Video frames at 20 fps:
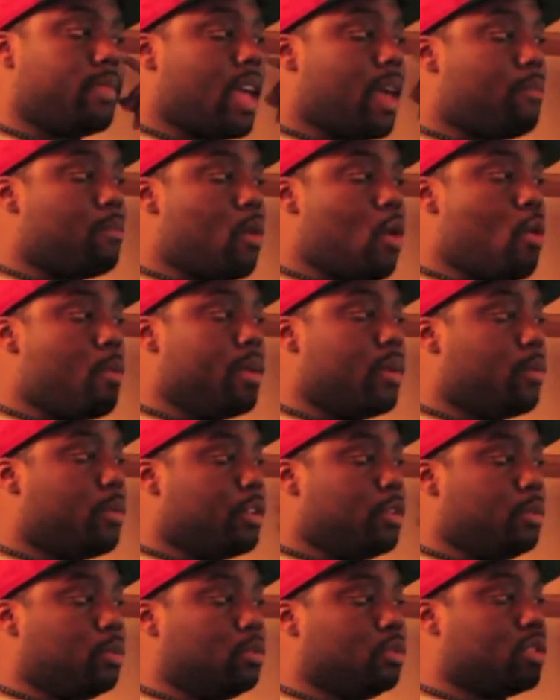that moment
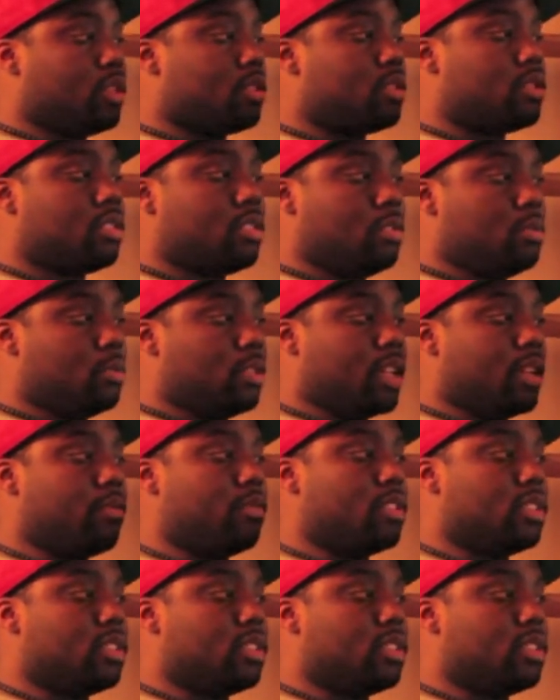where you get